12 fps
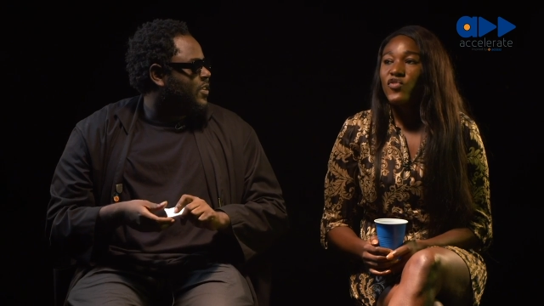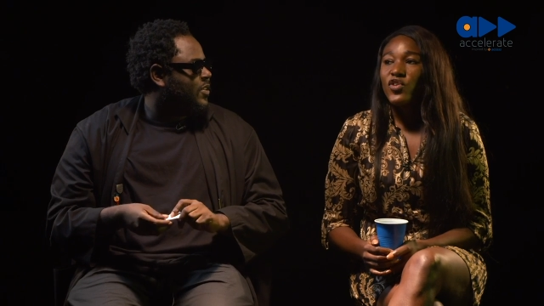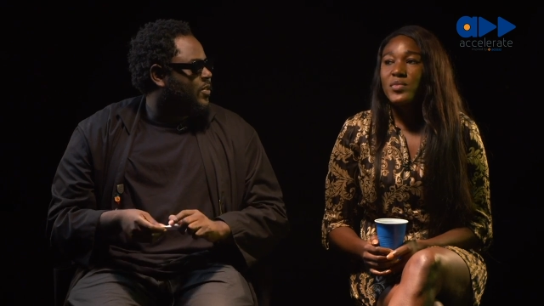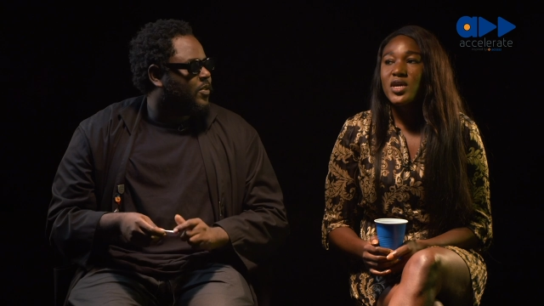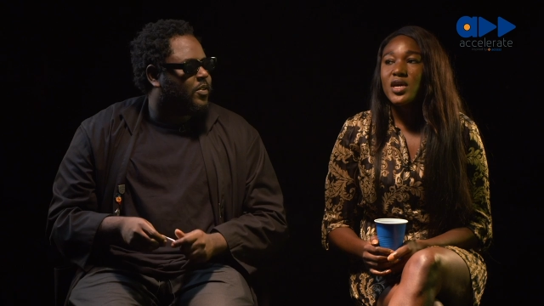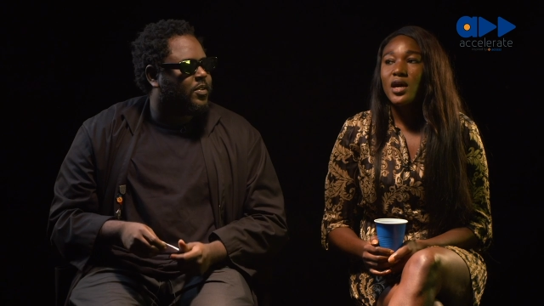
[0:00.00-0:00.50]
Speaker 1: For
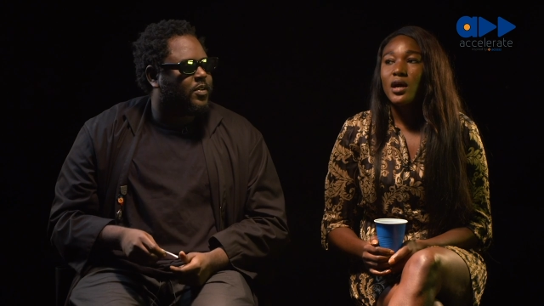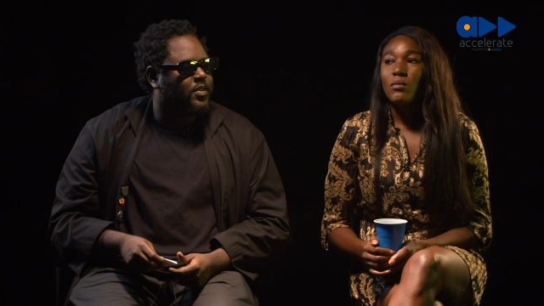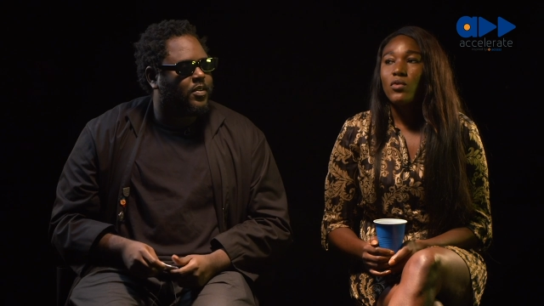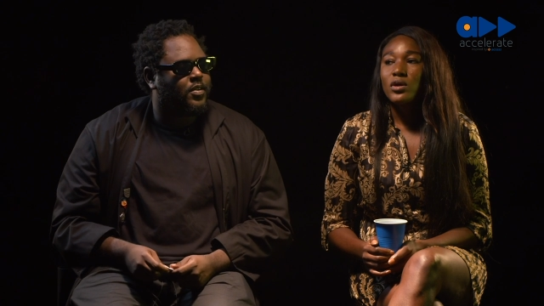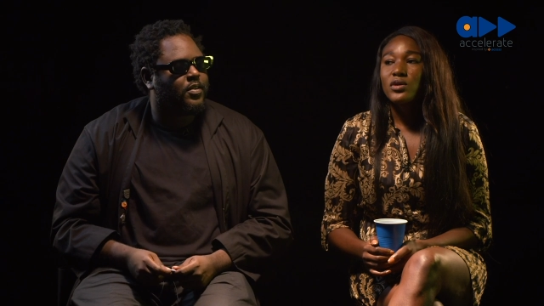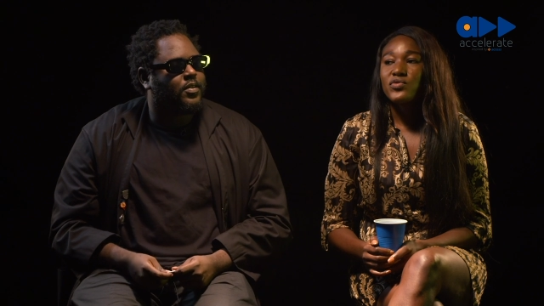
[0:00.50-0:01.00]
me, I'm
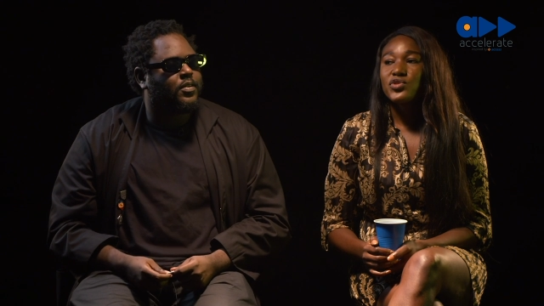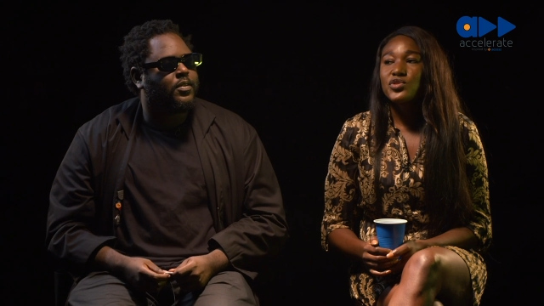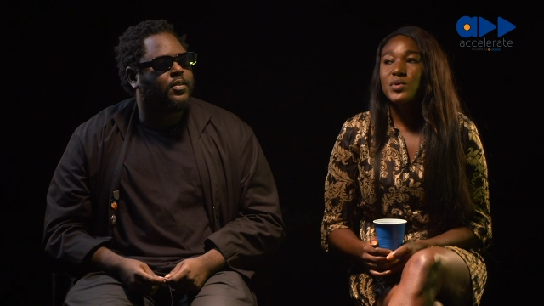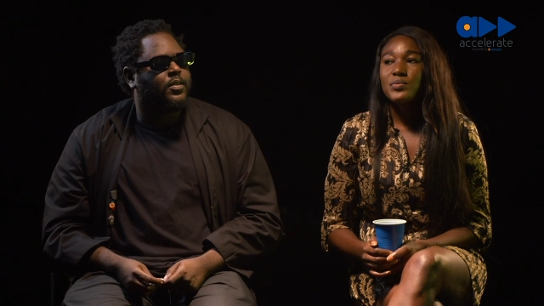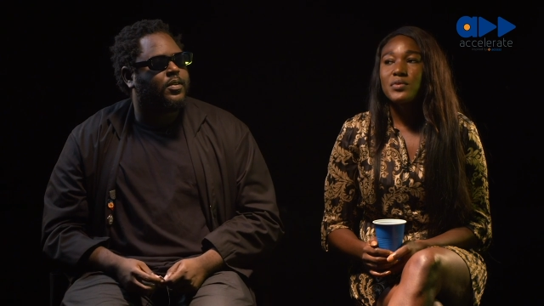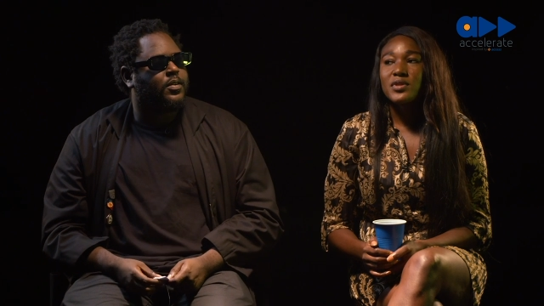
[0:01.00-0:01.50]
one of those
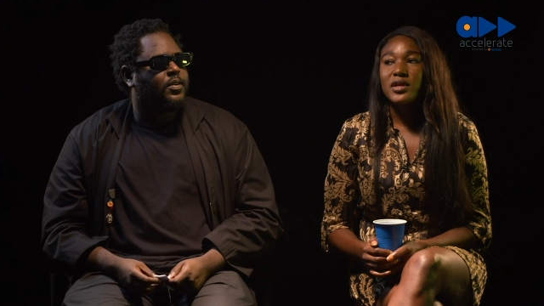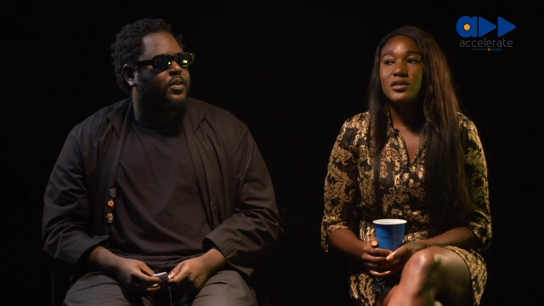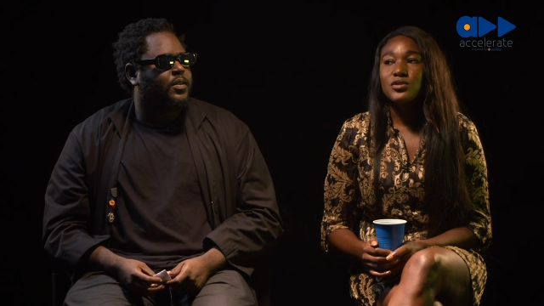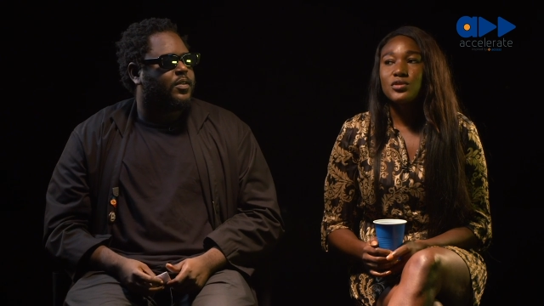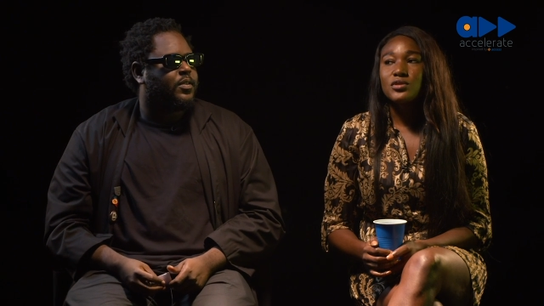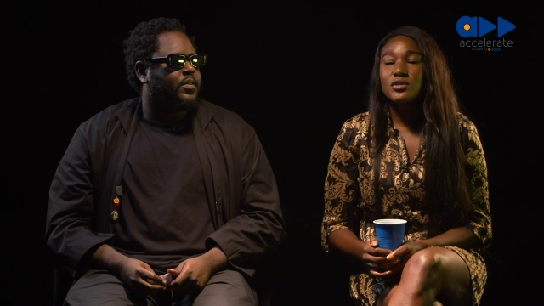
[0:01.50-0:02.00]
people that
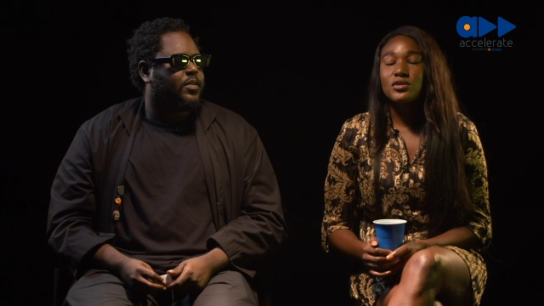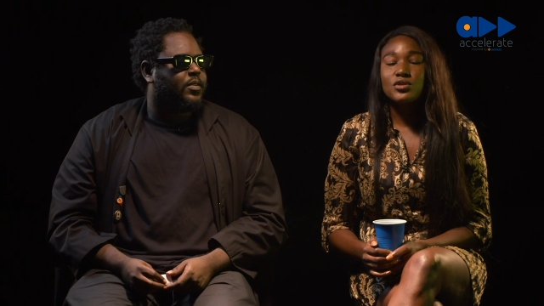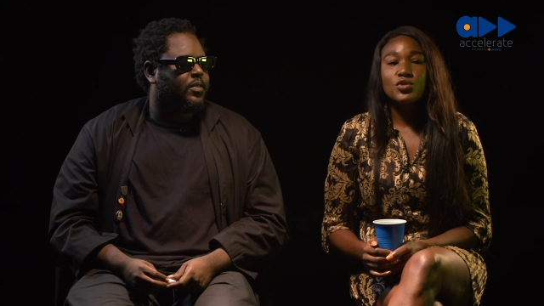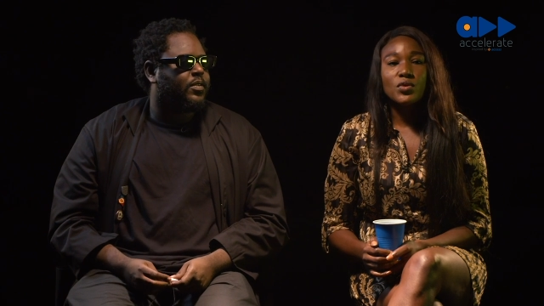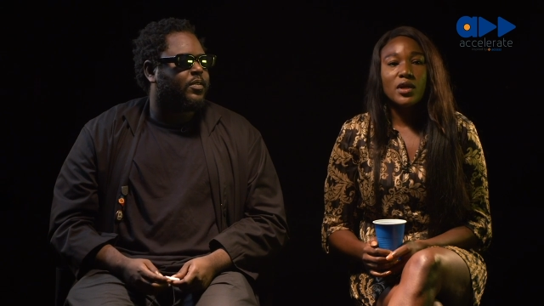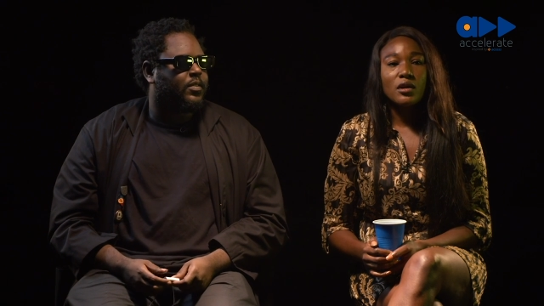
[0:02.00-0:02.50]
don't
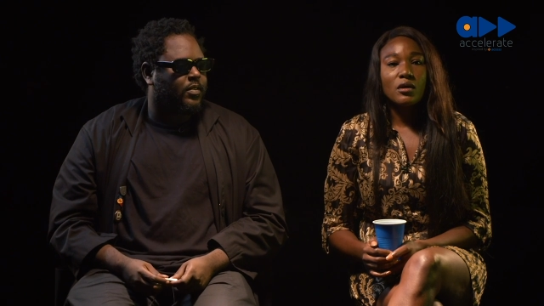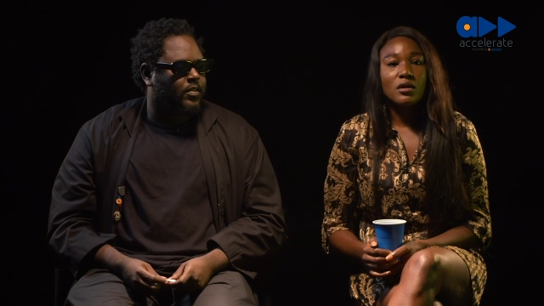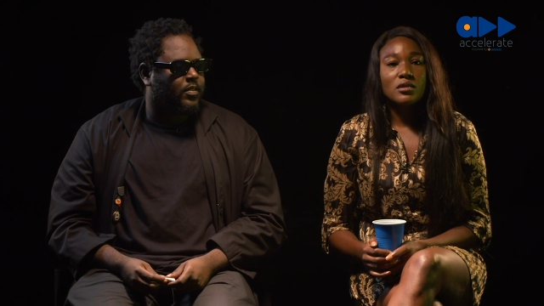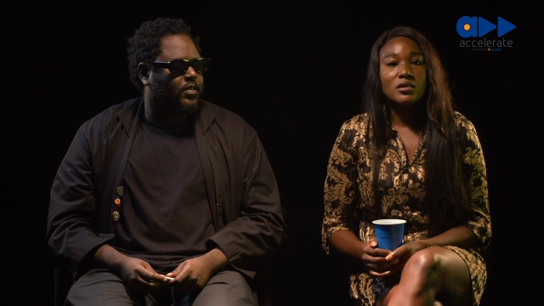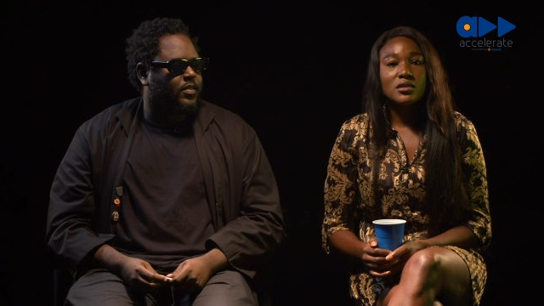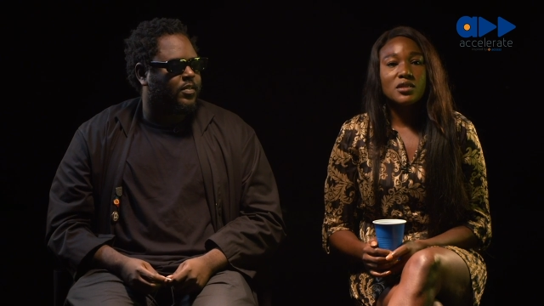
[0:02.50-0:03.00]
dwell
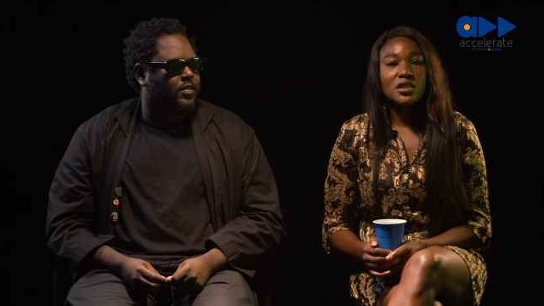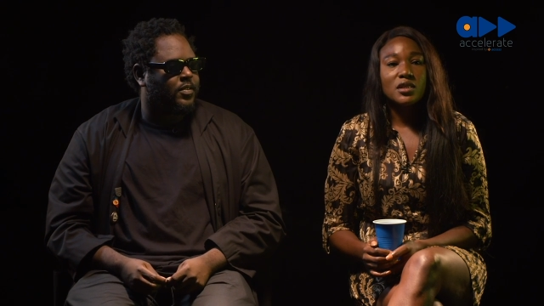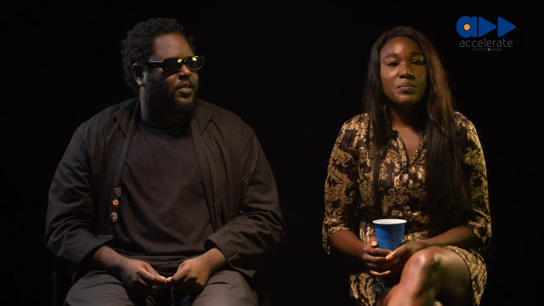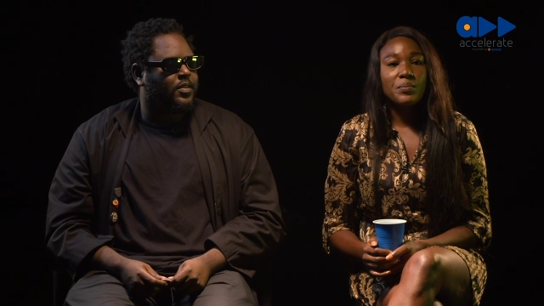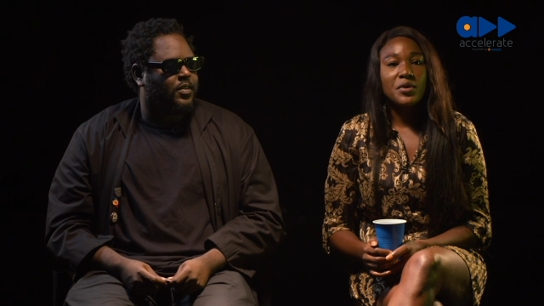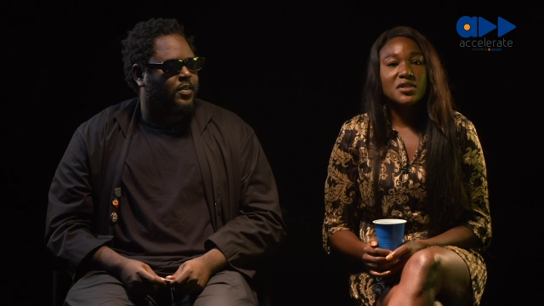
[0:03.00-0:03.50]
on the
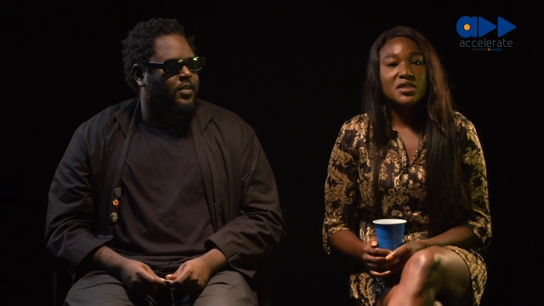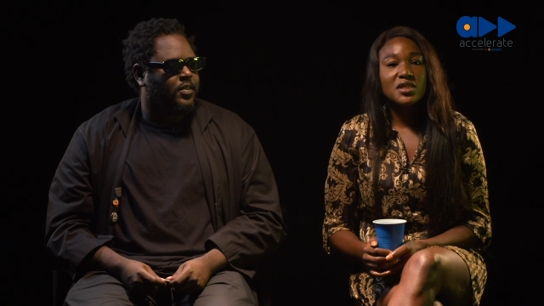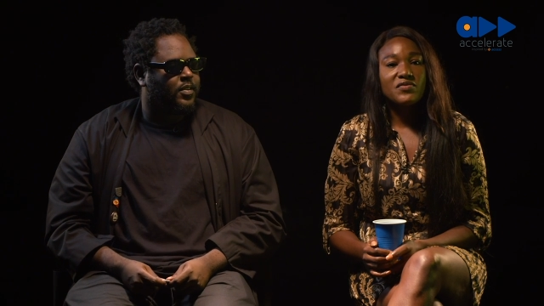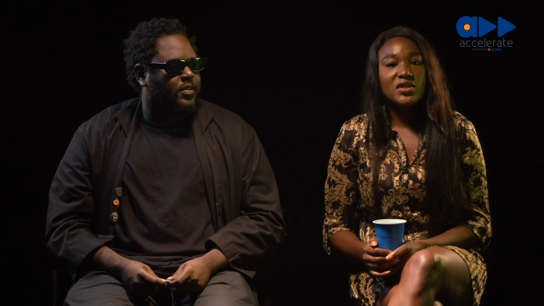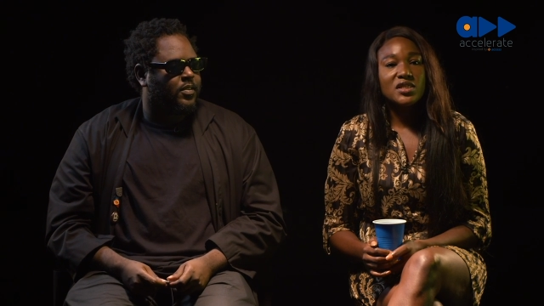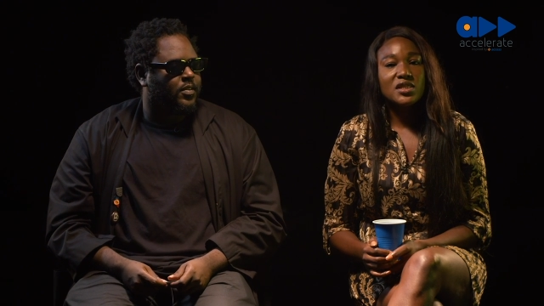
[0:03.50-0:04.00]

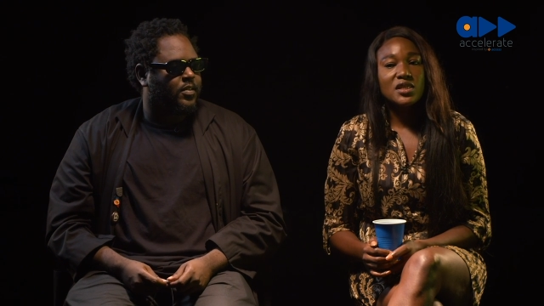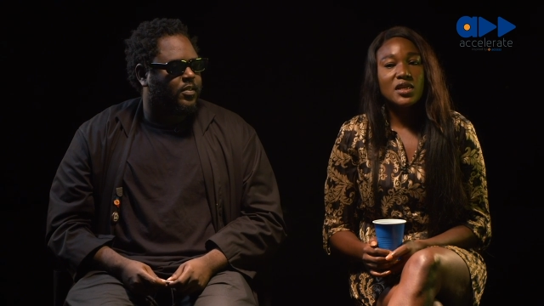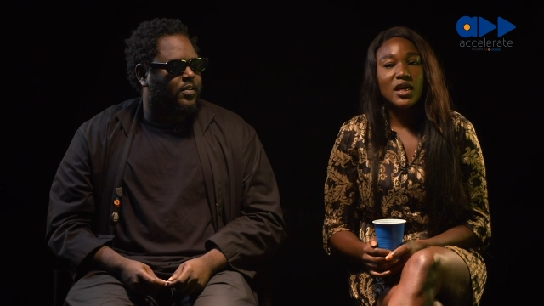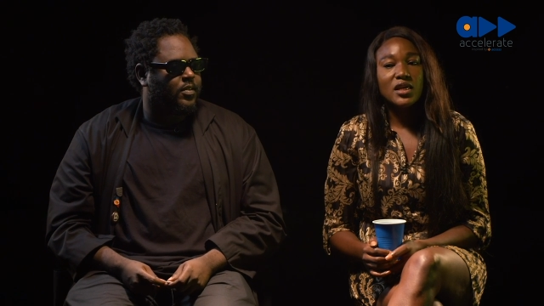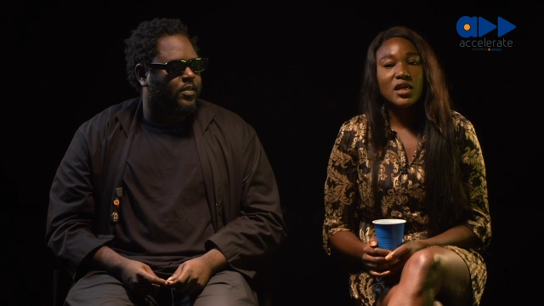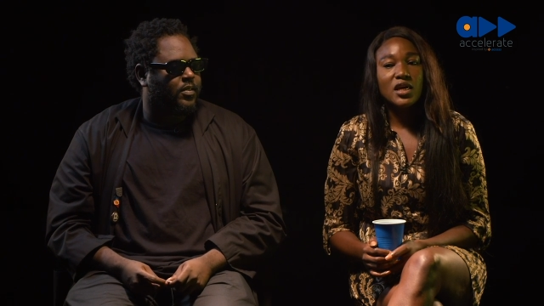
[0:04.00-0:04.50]
positivity
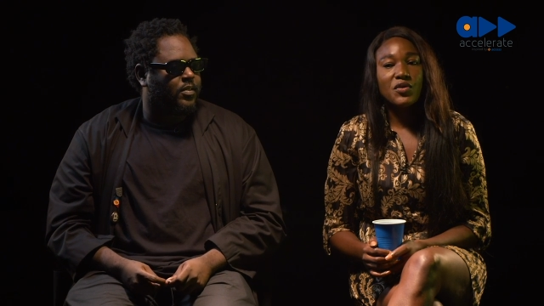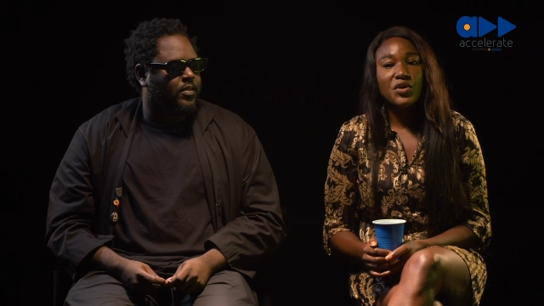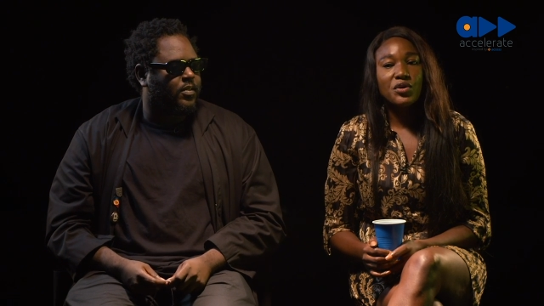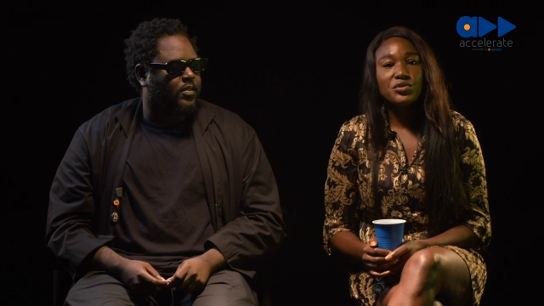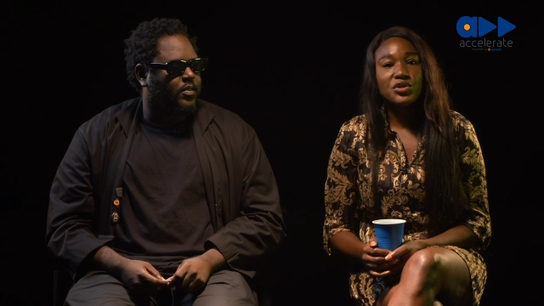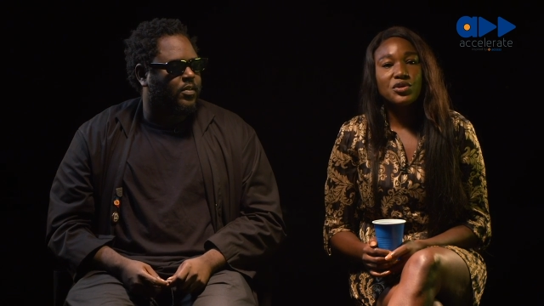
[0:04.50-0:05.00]
and hearing
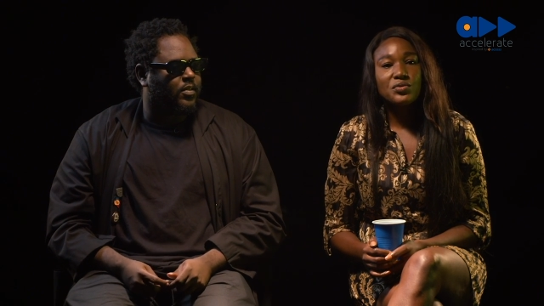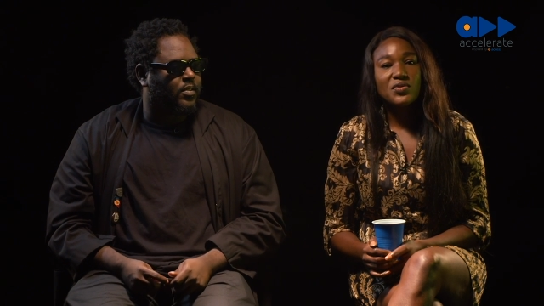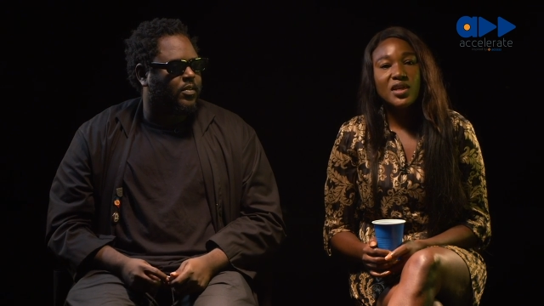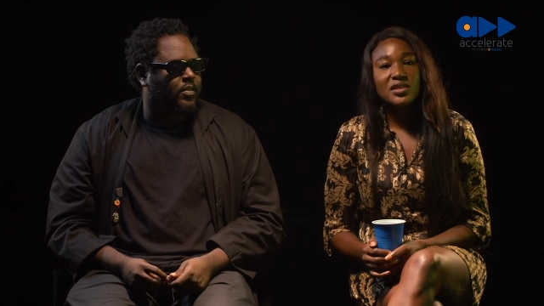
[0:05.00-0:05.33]
all the good